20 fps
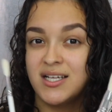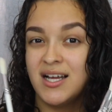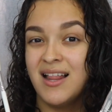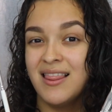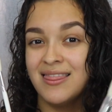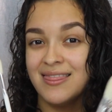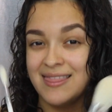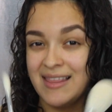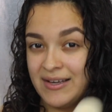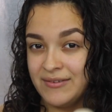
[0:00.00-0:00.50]

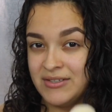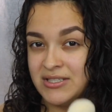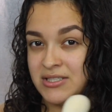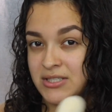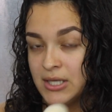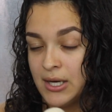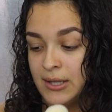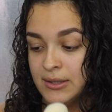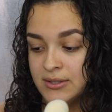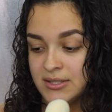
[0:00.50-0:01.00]

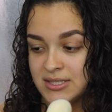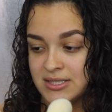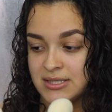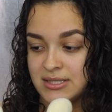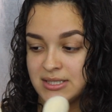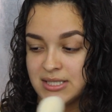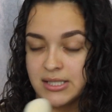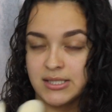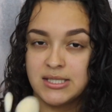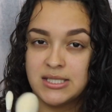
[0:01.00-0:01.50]

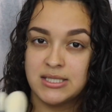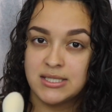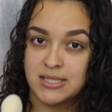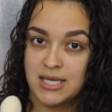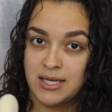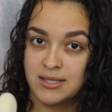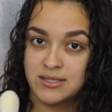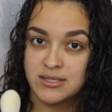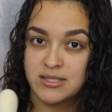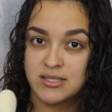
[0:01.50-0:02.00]

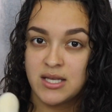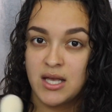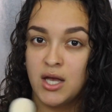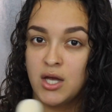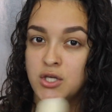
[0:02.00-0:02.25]
$11.60.